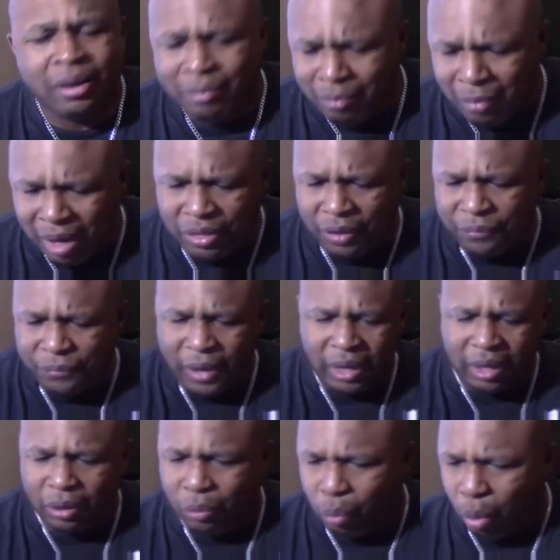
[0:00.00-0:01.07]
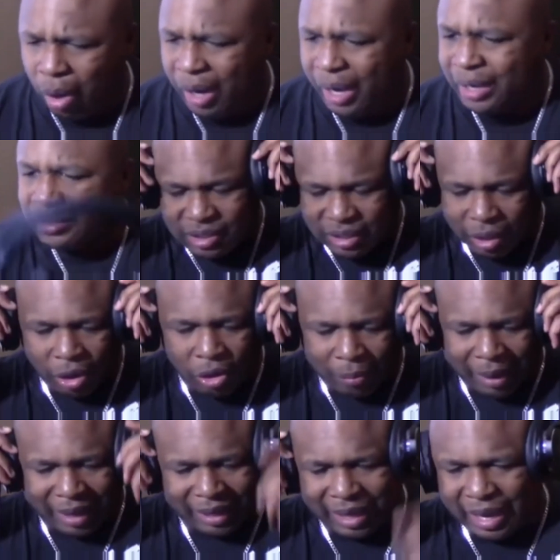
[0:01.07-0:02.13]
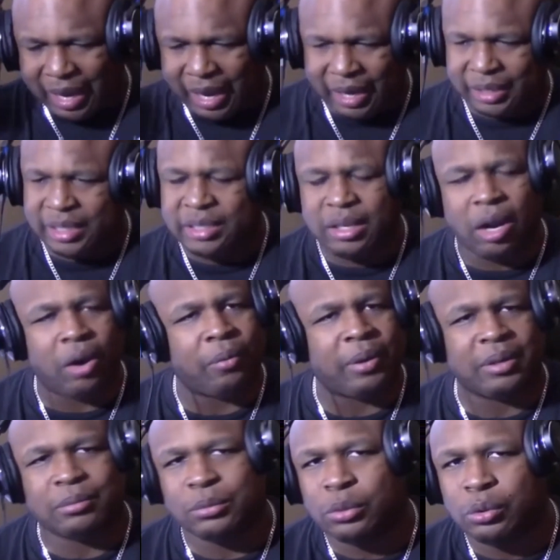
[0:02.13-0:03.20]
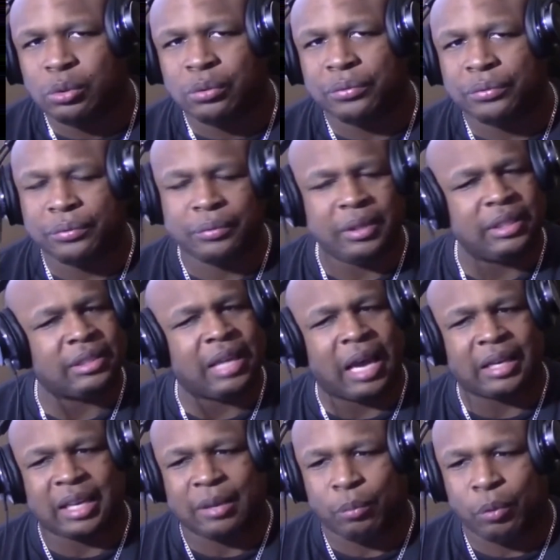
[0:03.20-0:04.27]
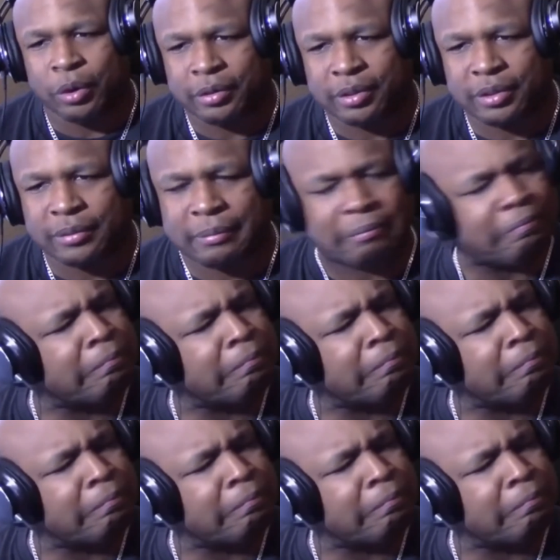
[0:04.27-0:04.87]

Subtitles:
Motherfucker, what? Oh my God, he's already, oof, he's got to get worse.